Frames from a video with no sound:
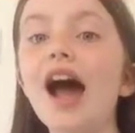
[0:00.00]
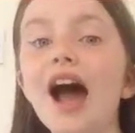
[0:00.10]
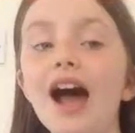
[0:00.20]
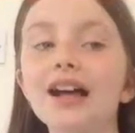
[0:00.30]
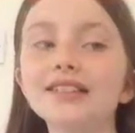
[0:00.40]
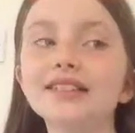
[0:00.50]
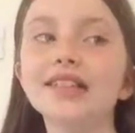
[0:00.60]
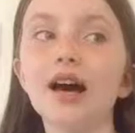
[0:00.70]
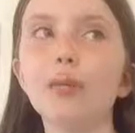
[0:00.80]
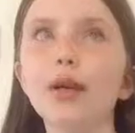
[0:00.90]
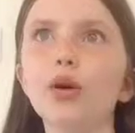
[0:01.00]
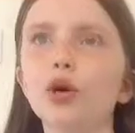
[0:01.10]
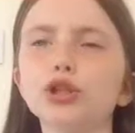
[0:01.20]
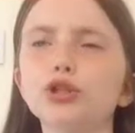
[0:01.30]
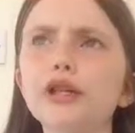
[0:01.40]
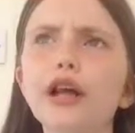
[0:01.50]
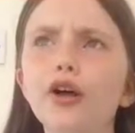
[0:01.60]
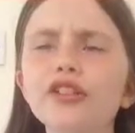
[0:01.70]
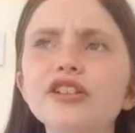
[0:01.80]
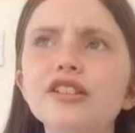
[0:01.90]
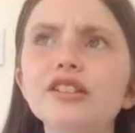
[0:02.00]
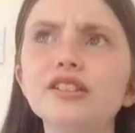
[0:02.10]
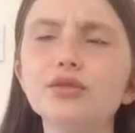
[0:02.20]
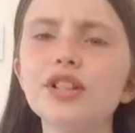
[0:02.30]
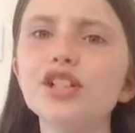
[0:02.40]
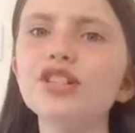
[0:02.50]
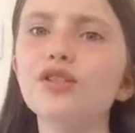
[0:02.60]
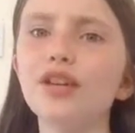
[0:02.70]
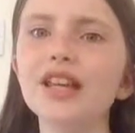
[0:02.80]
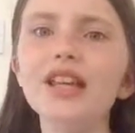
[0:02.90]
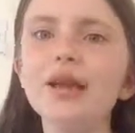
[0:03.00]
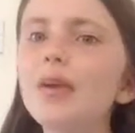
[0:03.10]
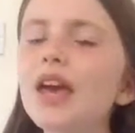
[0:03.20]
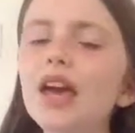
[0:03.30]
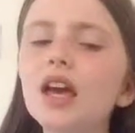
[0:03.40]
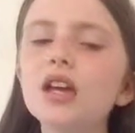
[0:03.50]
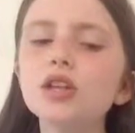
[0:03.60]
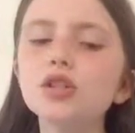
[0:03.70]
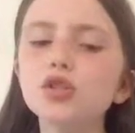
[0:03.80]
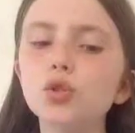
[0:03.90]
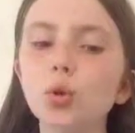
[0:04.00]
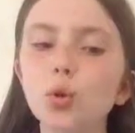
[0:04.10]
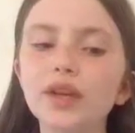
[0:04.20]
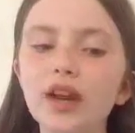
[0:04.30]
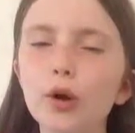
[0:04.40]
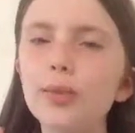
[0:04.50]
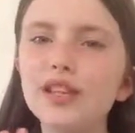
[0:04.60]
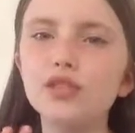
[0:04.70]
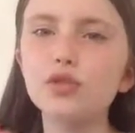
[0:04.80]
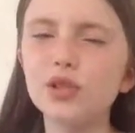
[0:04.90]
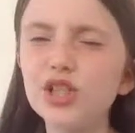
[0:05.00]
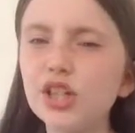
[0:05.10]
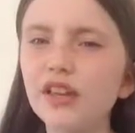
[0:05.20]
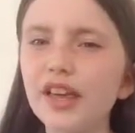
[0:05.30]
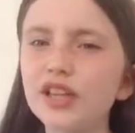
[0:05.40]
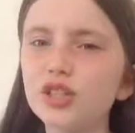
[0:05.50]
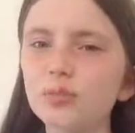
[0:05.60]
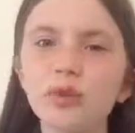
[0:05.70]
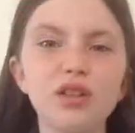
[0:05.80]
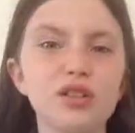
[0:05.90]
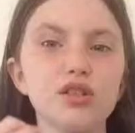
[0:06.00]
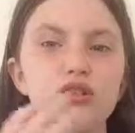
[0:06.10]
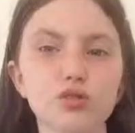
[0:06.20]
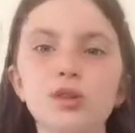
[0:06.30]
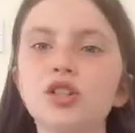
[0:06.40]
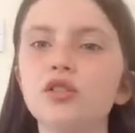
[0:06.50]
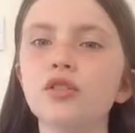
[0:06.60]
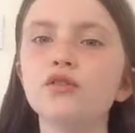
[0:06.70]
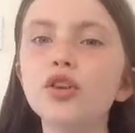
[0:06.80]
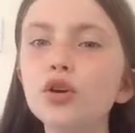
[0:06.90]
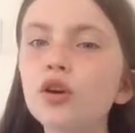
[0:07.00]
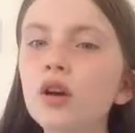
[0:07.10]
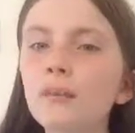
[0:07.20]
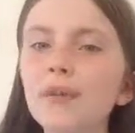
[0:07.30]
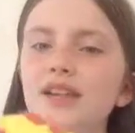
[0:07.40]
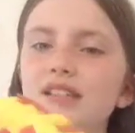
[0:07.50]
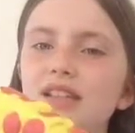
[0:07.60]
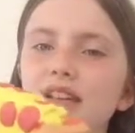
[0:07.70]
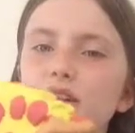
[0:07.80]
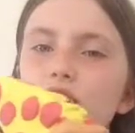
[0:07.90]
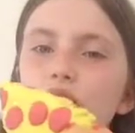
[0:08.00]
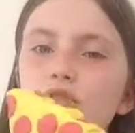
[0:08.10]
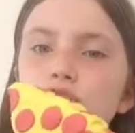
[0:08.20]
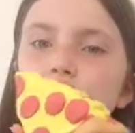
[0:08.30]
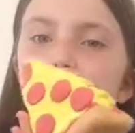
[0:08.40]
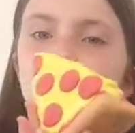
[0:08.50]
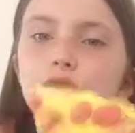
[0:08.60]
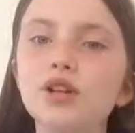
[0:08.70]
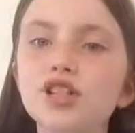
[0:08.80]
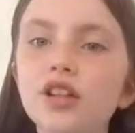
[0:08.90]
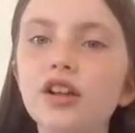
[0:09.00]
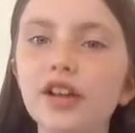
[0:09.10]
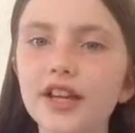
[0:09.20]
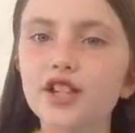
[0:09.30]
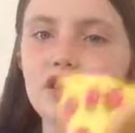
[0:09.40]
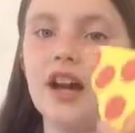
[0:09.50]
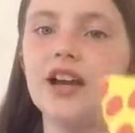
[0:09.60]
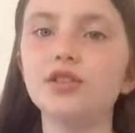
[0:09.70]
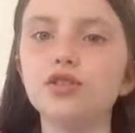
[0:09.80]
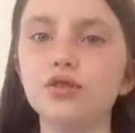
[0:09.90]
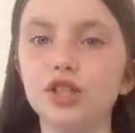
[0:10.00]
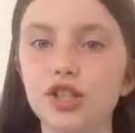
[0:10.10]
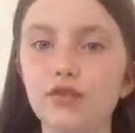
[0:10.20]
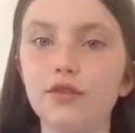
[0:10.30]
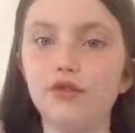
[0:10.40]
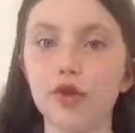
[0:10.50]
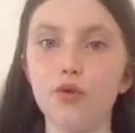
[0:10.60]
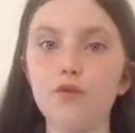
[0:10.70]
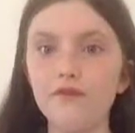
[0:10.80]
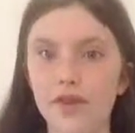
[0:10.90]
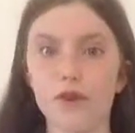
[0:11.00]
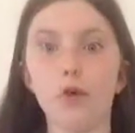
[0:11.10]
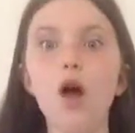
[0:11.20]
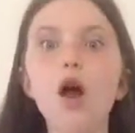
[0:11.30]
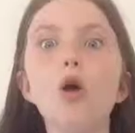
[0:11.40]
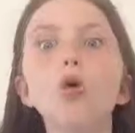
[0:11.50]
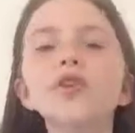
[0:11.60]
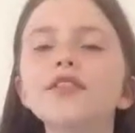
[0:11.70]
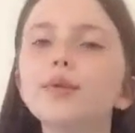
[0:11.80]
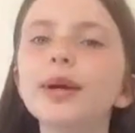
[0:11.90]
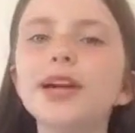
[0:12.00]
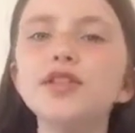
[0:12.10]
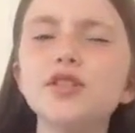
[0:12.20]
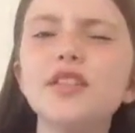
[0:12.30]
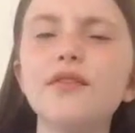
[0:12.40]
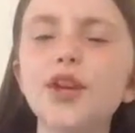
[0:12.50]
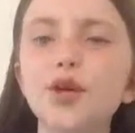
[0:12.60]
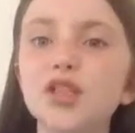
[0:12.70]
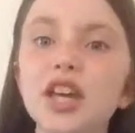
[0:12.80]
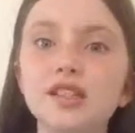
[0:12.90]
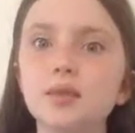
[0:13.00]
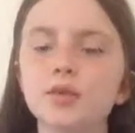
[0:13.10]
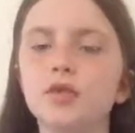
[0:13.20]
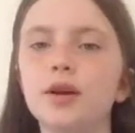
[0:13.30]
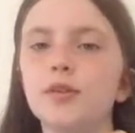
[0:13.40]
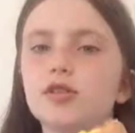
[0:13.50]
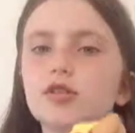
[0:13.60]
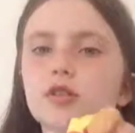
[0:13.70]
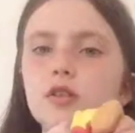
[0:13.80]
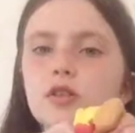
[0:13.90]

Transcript: and I'll be ordering other squishies on eBay. So yeah, it'll be a squishy collection plus squishy review mixed together. So a squishy collection and squishy review video only if we get to 7 or 10 subscribers.